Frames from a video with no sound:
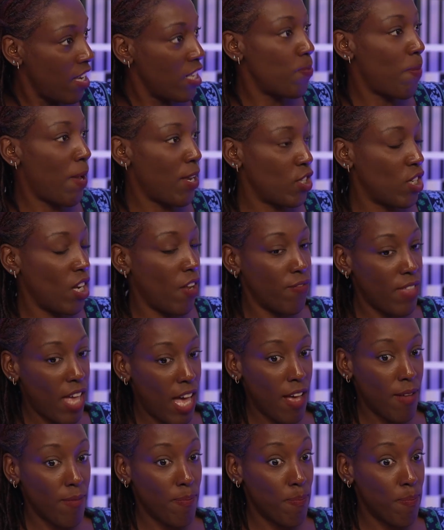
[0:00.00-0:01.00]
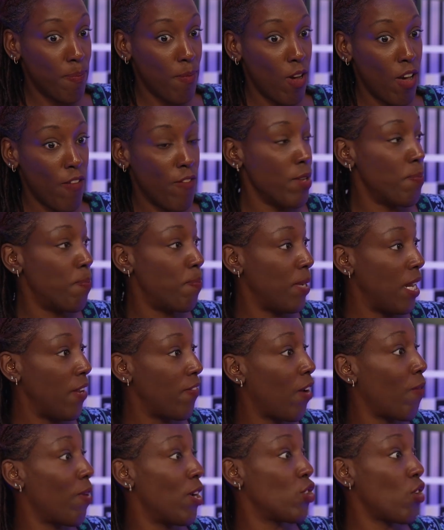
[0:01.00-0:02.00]
Especially if they're of a
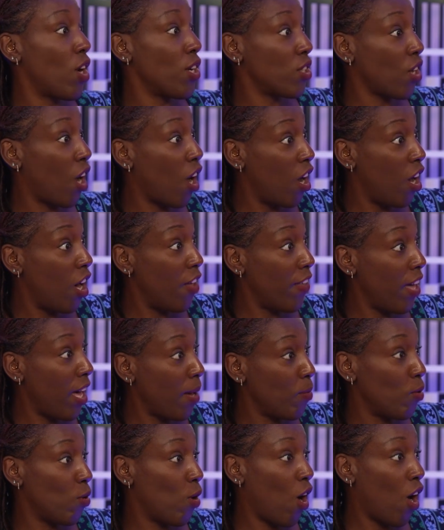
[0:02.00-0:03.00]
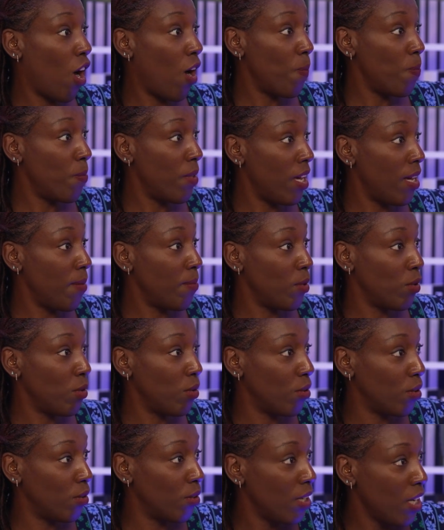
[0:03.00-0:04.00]
belief that we're trying to hurt them or harm them,
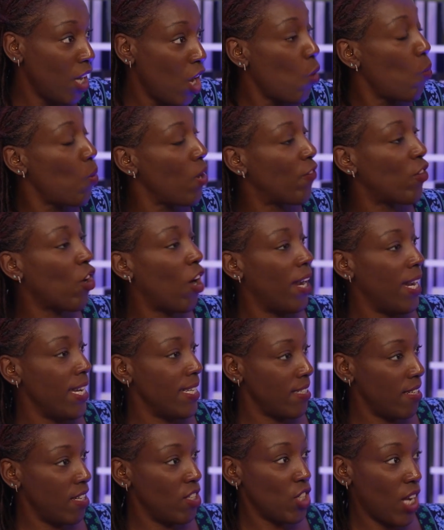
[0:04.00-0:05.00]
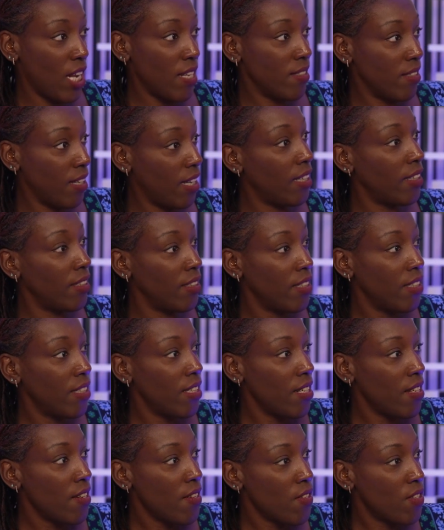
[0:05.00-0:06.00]
or we've got a hidden agenda.
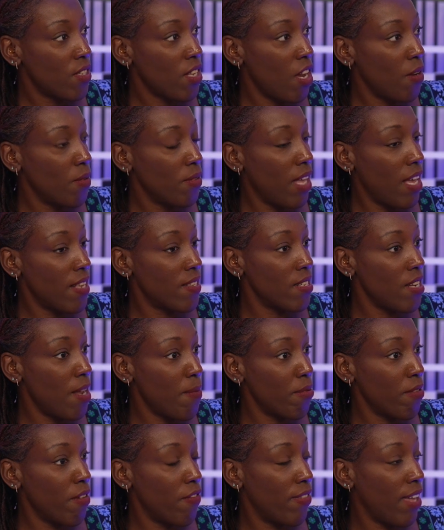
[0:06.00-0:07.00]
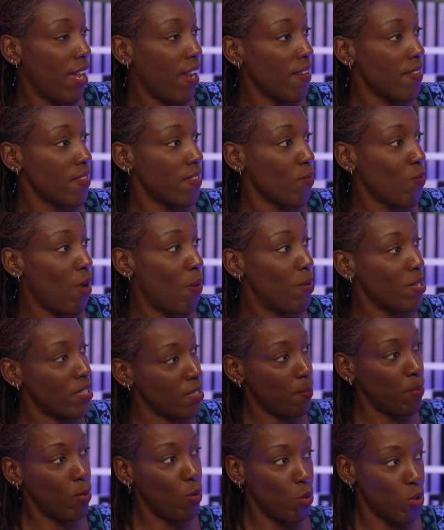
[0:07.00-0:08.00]
So there's a number of things when we're
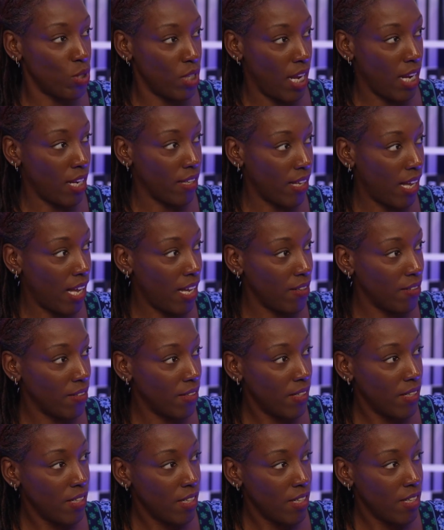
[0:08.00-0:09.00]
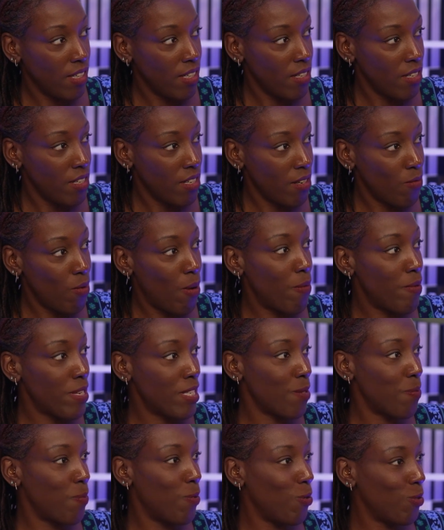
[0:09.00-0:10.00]
supporting that, when we're
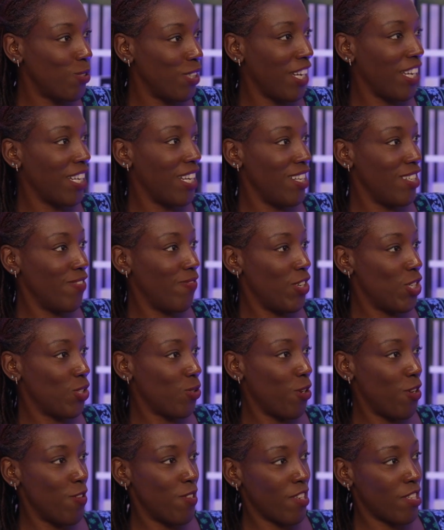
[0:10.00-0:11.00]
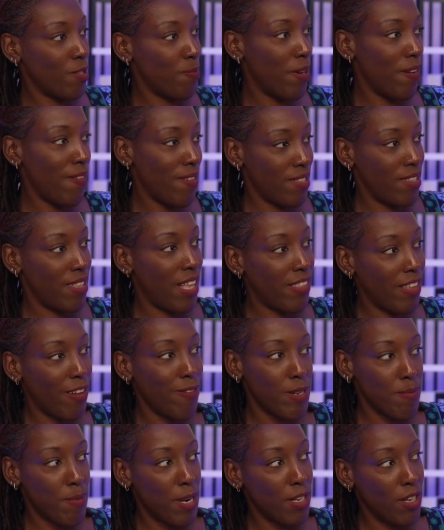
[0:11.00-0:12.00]
supporting an individual who's experiencing that
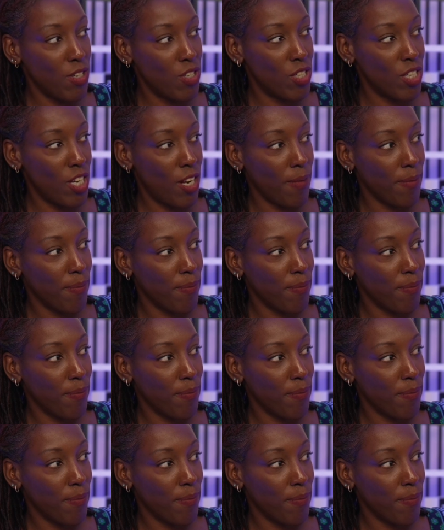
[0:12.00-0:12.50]
we might need to do.